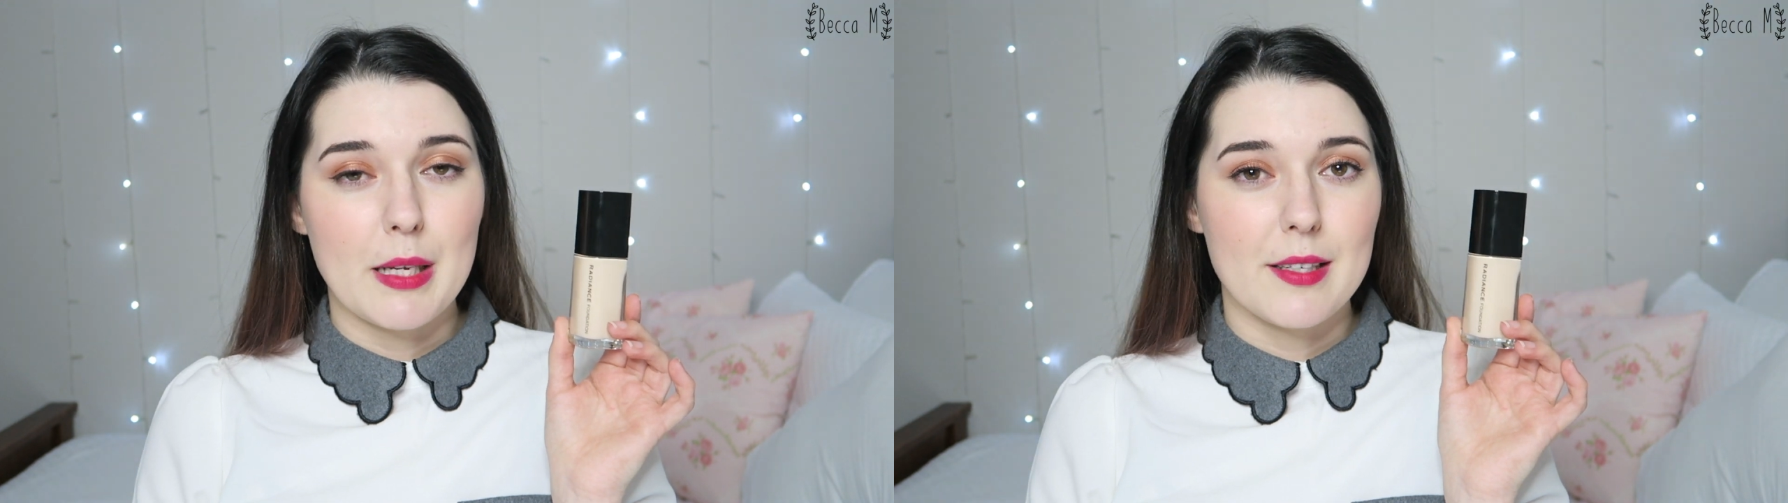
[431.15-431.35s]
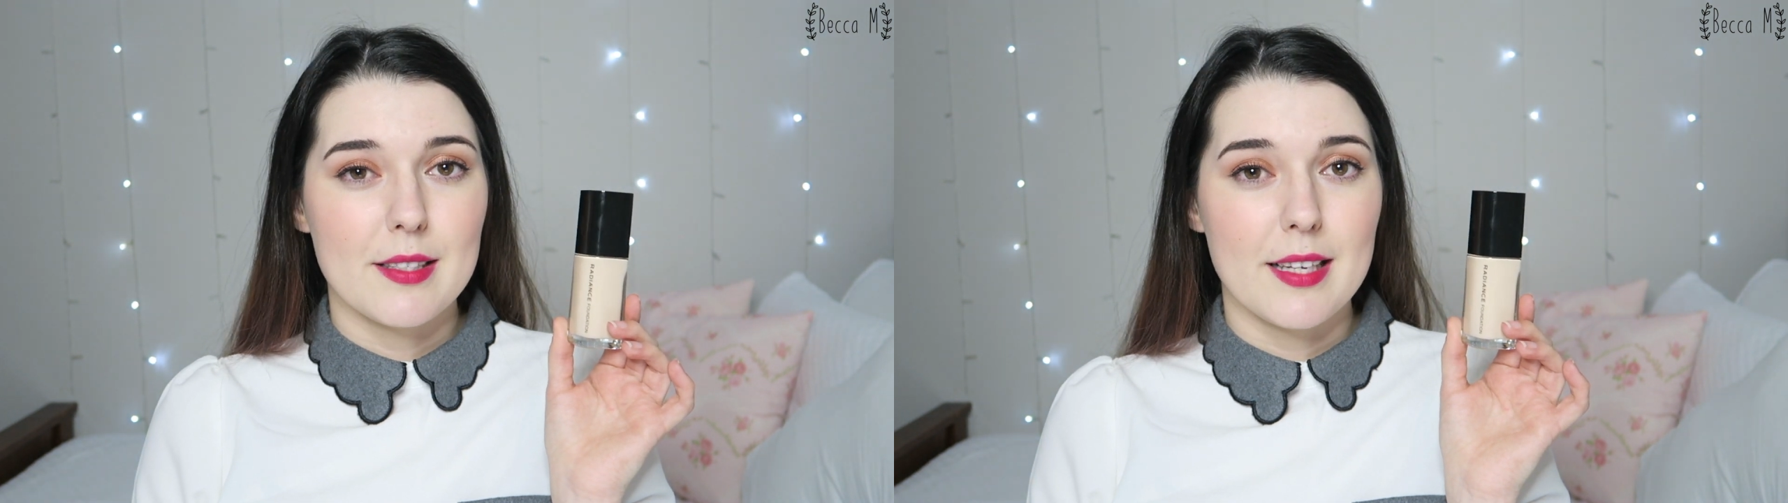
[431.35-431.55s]

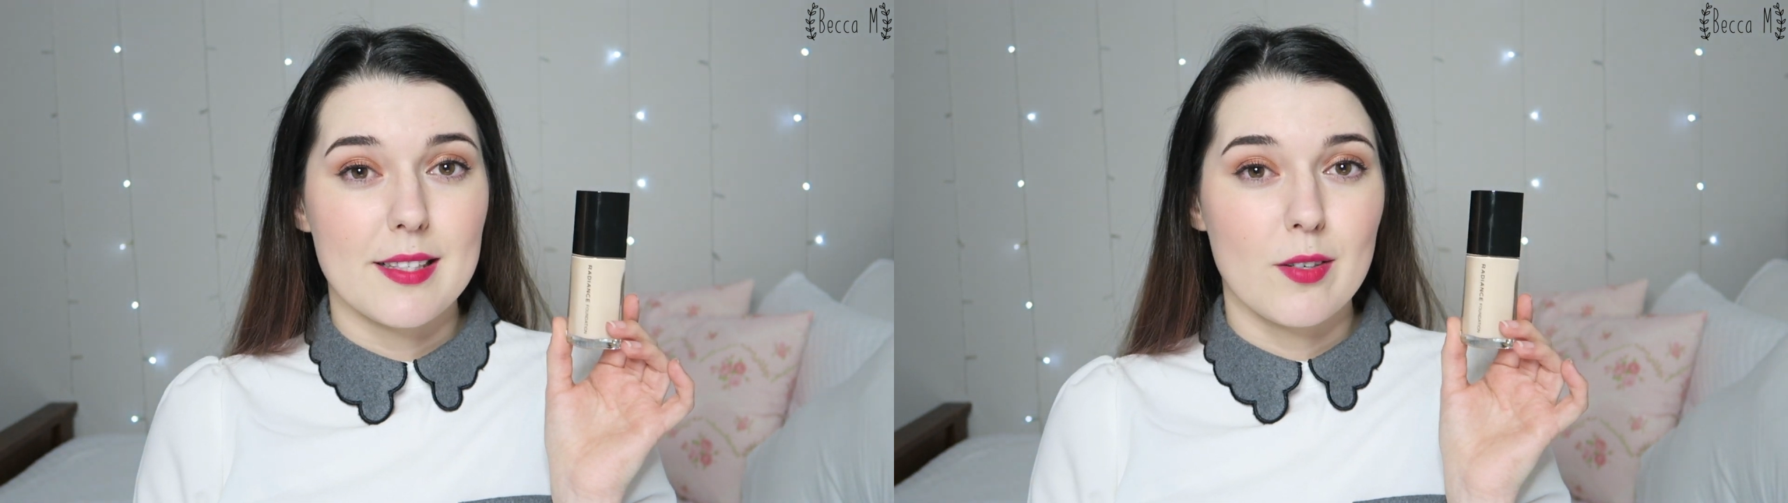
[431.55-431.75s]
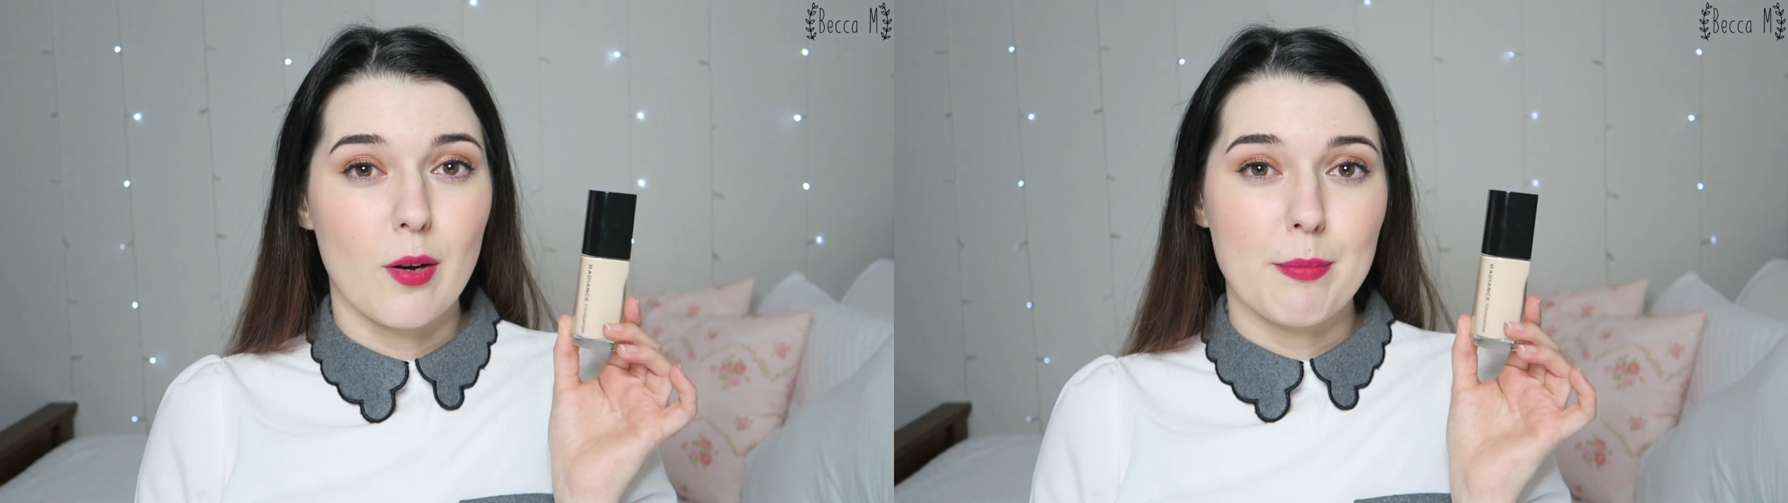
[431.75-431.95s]
because
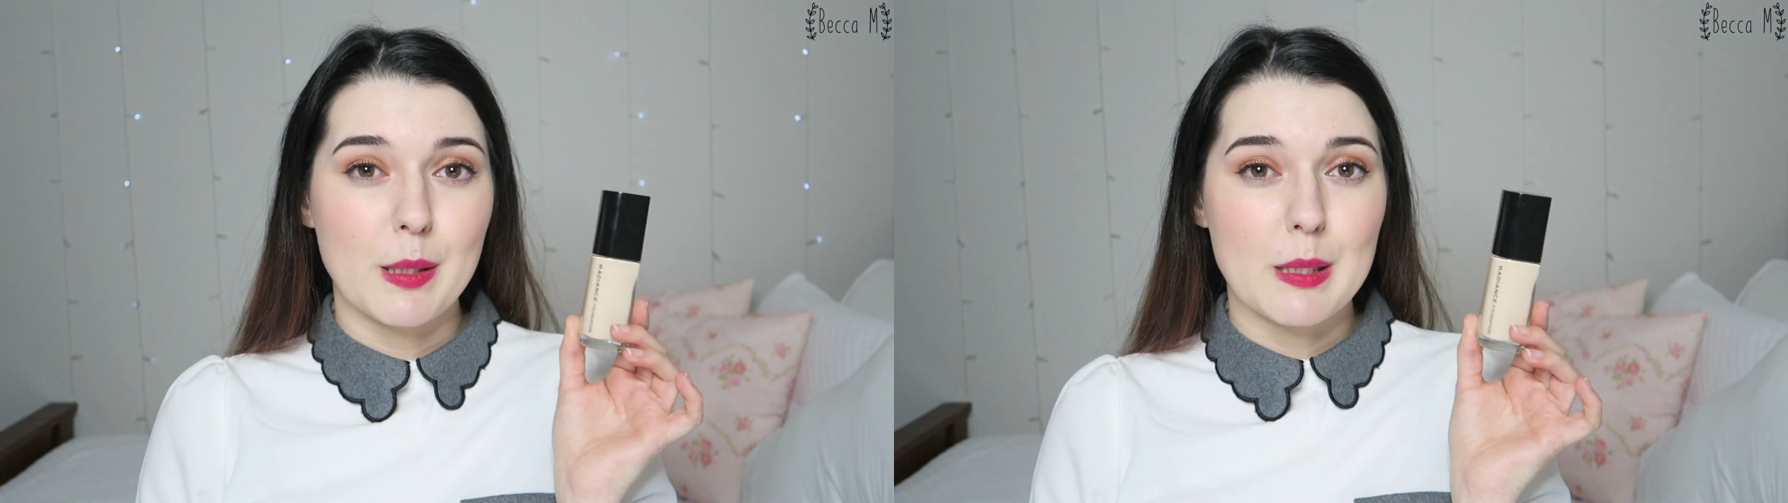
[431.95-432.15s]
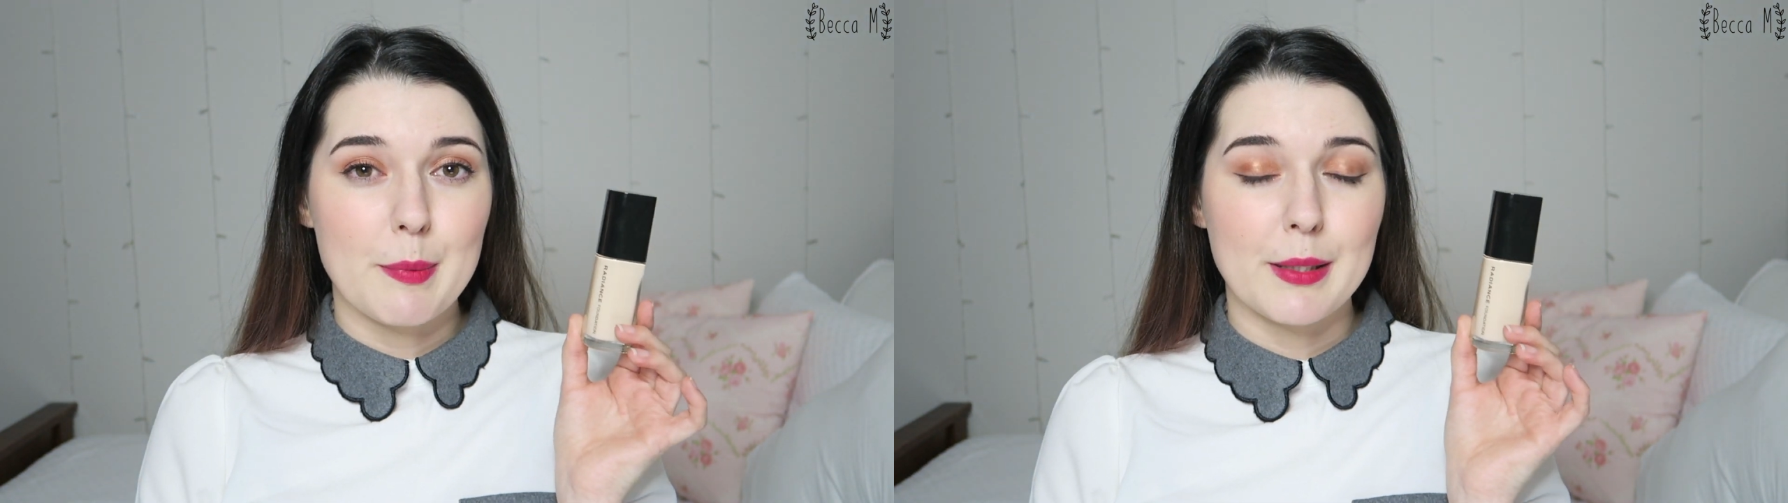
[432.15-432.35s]
it's not
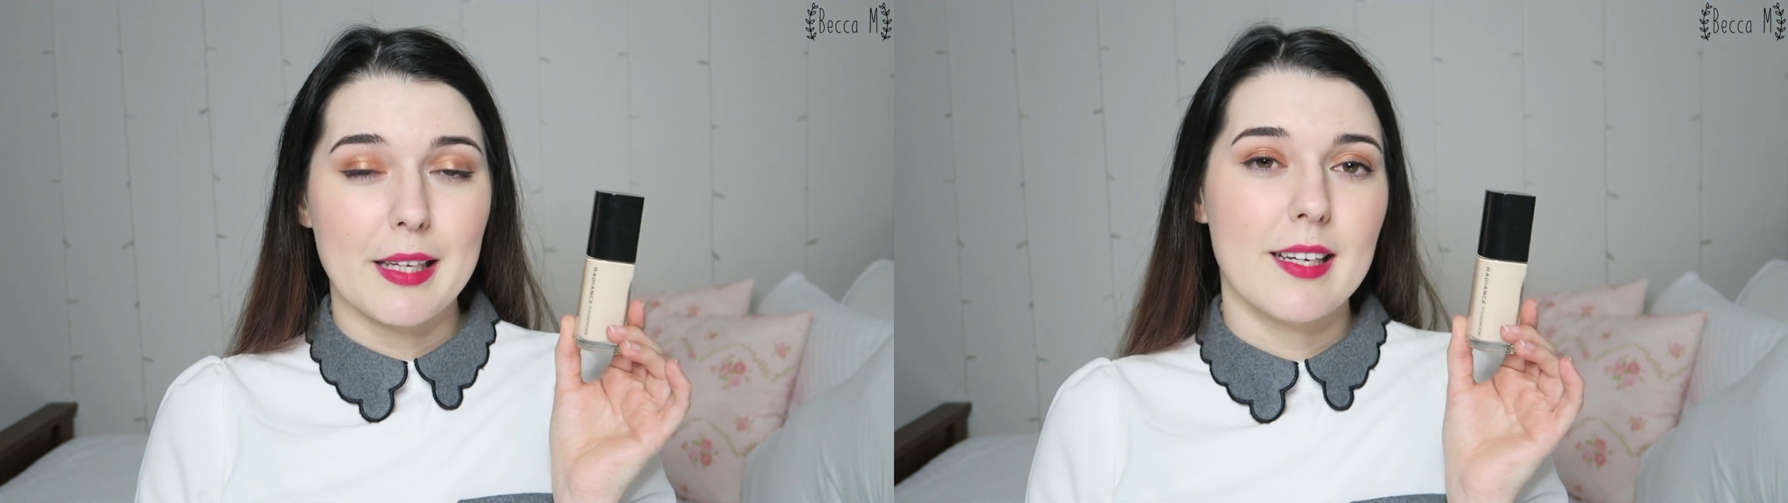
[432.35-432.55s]
buildable